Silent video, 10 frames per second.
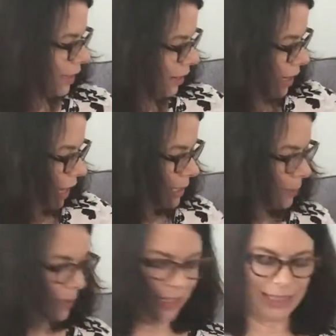Our
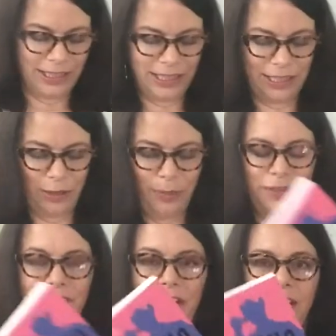next book is
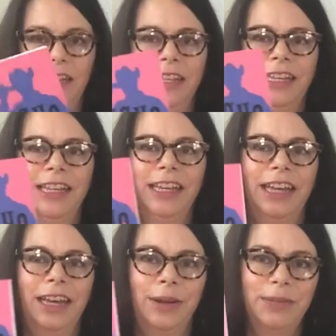super fun.
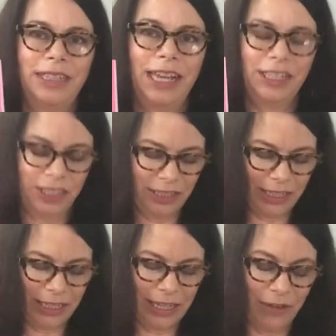It's
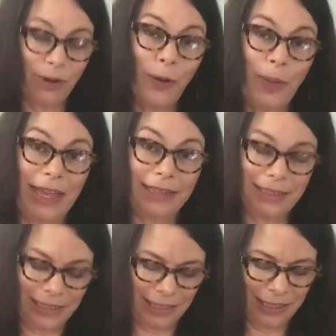actually a
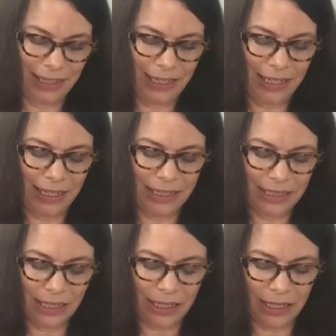romance.
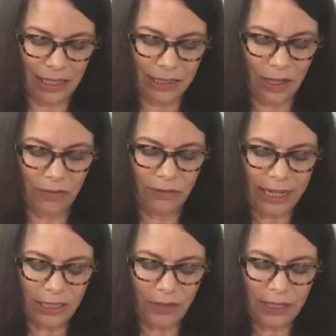It's called
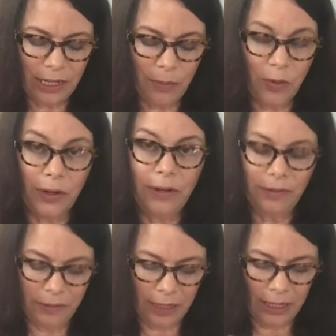Rancho de Amor,
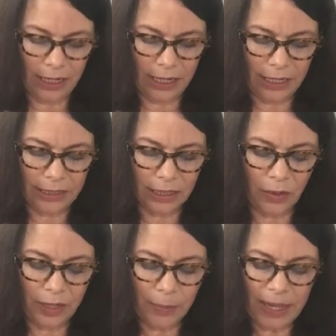and it's a
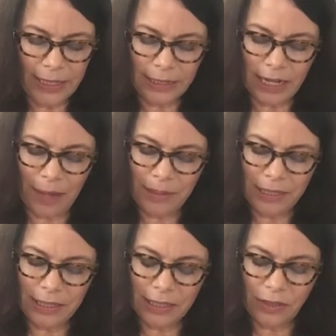quick-paced,
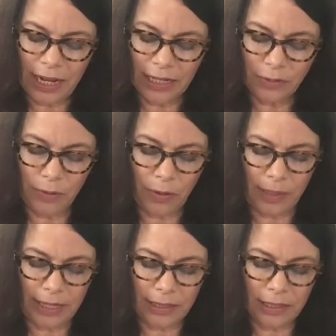opposites-attract
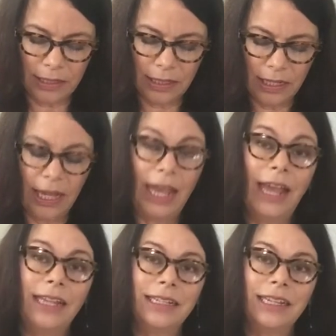romance
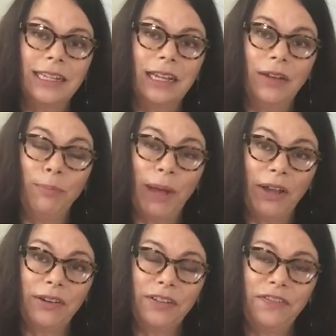and a
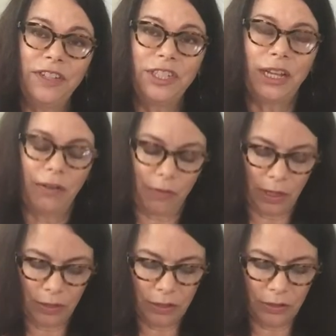modern
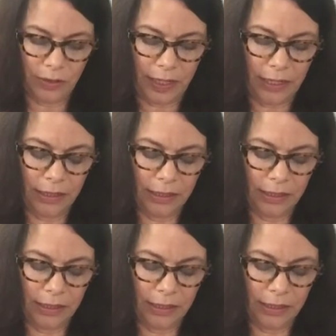fish-out-of-water story.